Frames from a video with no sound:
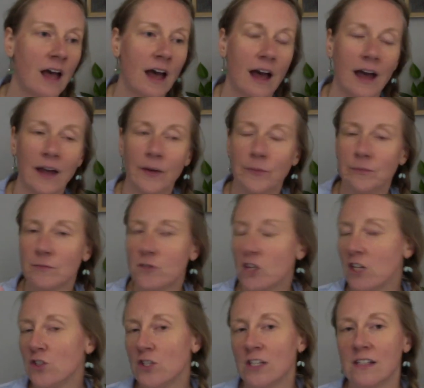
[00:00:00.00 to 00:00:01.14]
I'm
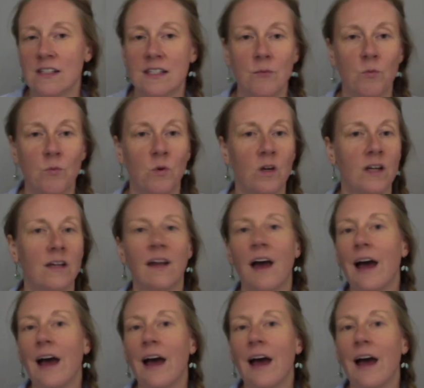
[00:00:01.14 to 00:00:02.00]
judging someone,